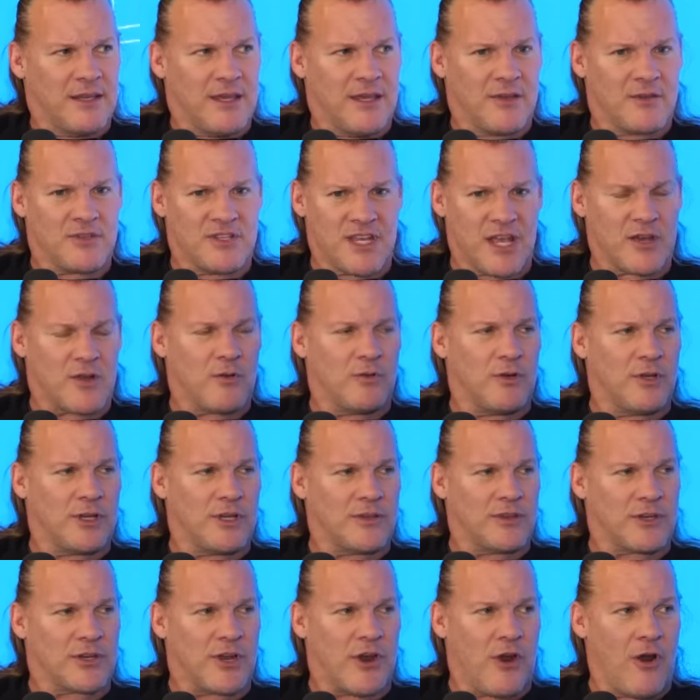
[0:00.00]
He goes, Yeah, go look
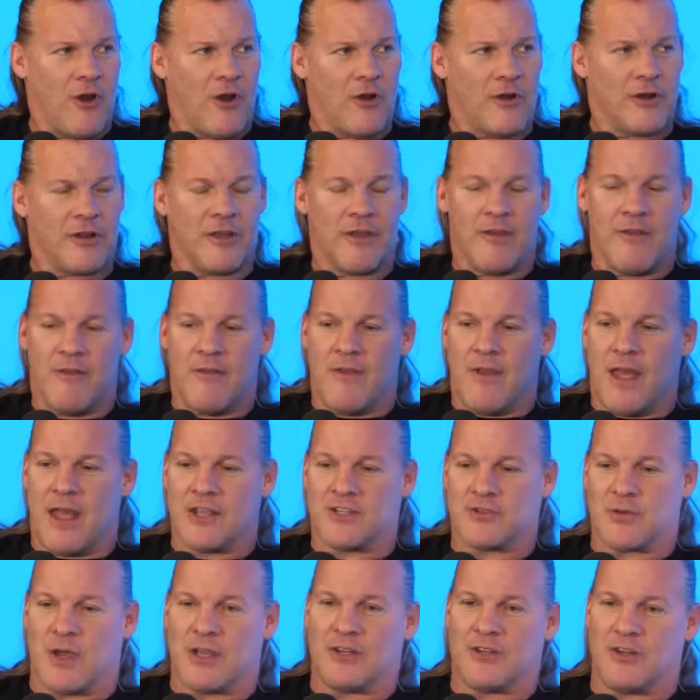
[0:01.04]
at the card. And
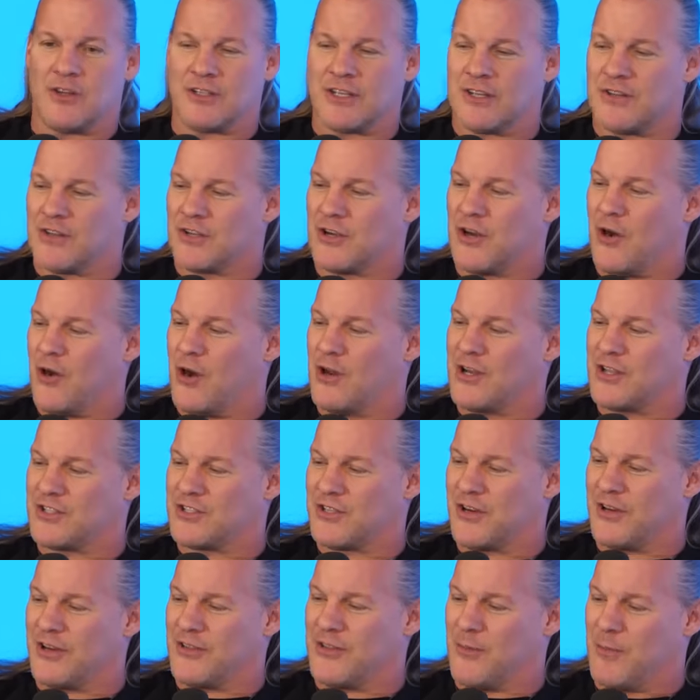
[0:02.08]
so I looked at the card. I
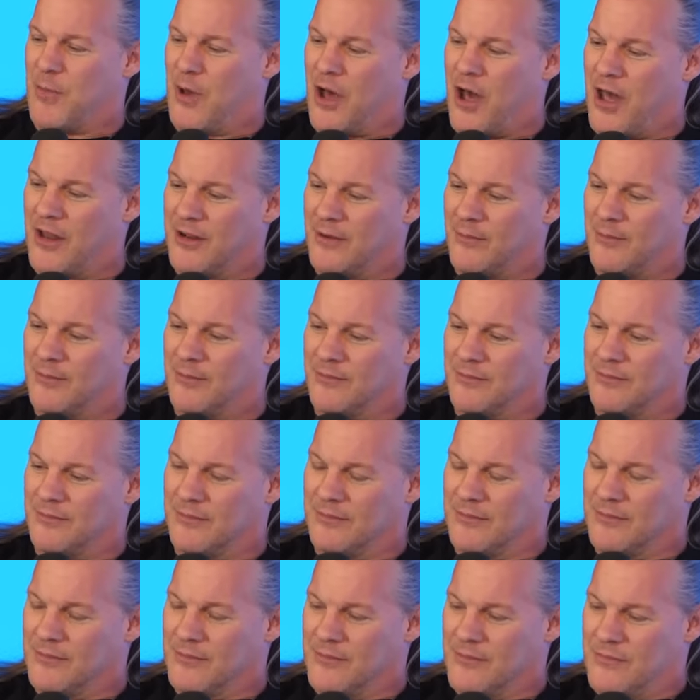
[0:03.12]
started at the bottom
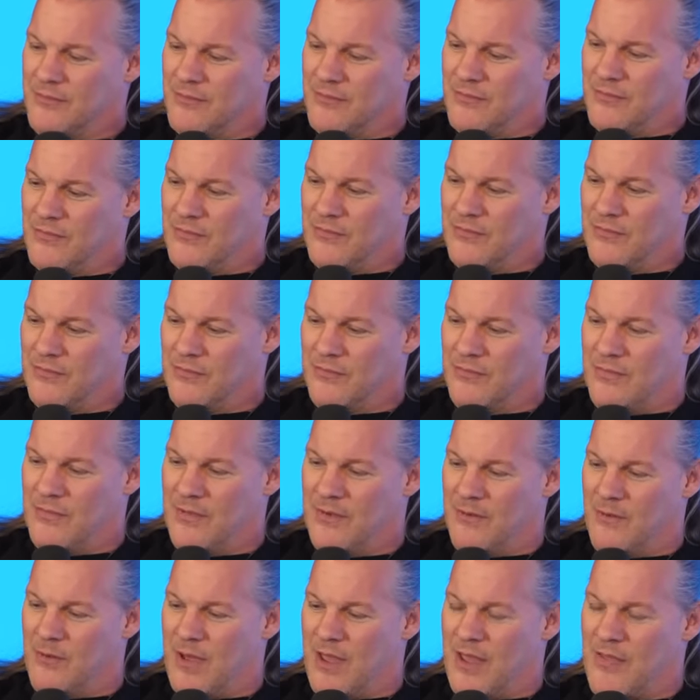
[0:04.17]

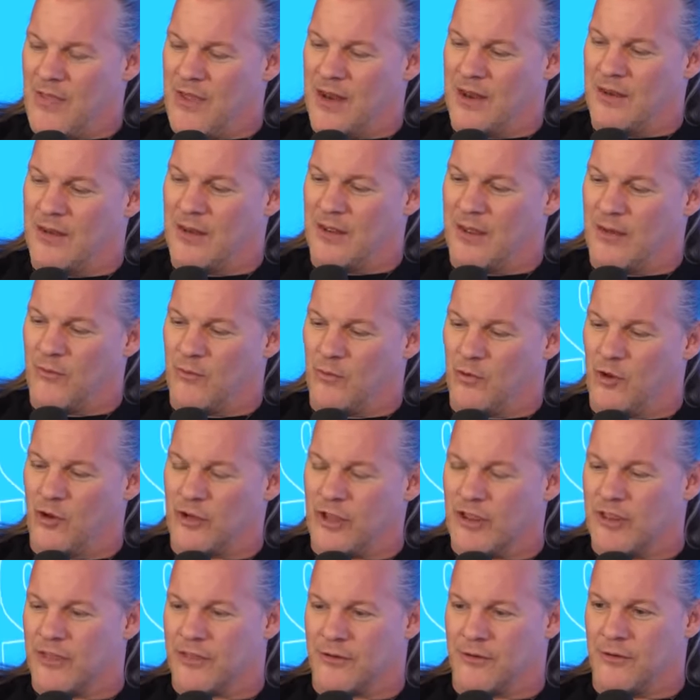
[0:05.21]
and then
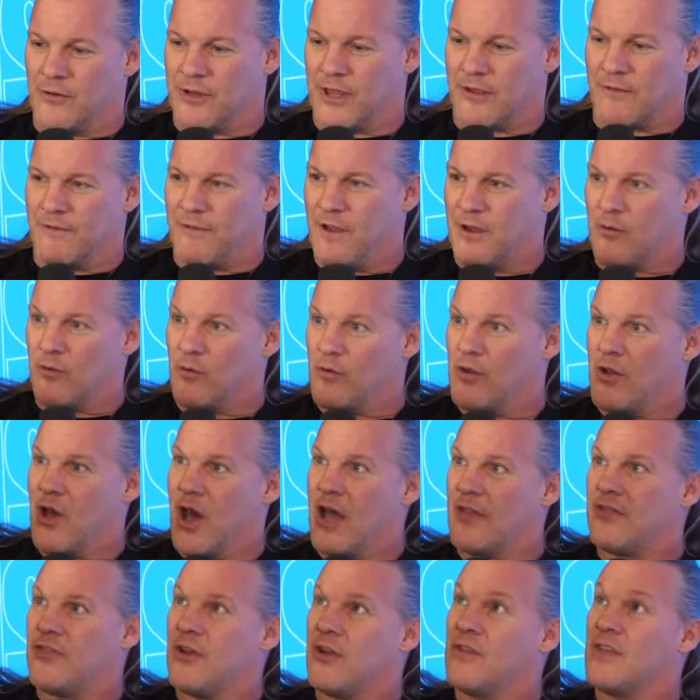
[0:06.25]
looking through, like, fuck, we're
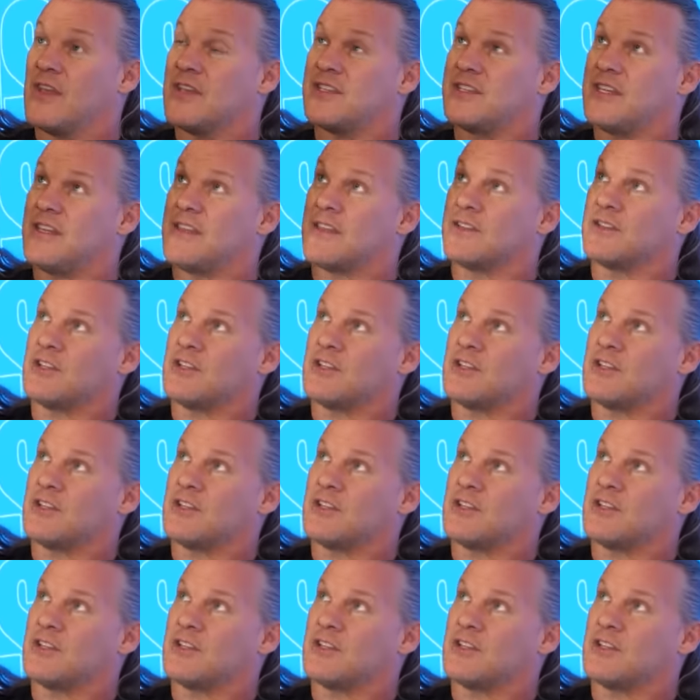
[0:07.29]
not there. And I see the